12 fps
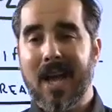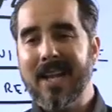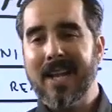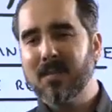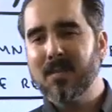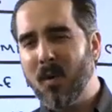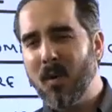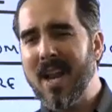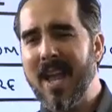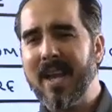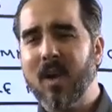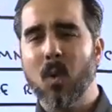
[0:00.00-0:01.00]
It's more
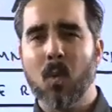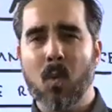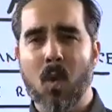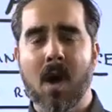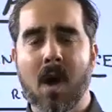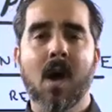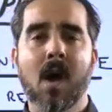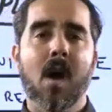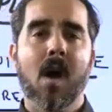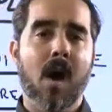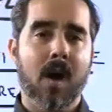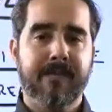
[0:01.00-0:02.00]
like raw,
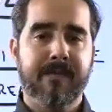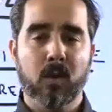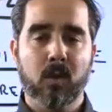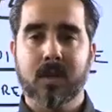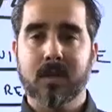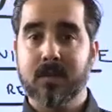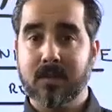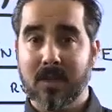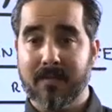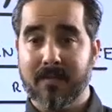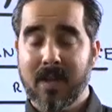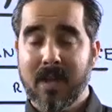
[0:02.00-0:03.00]
unfiltered
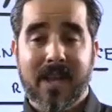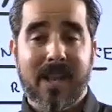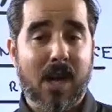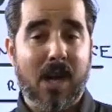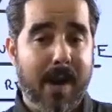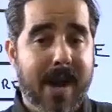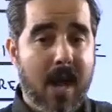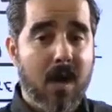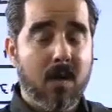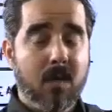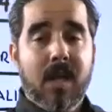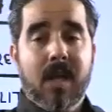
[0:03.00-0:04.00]
stuff. Like right
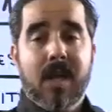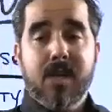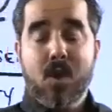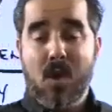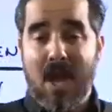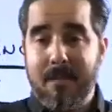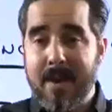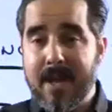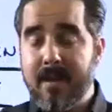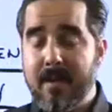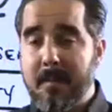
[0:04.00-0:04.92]
now, you have I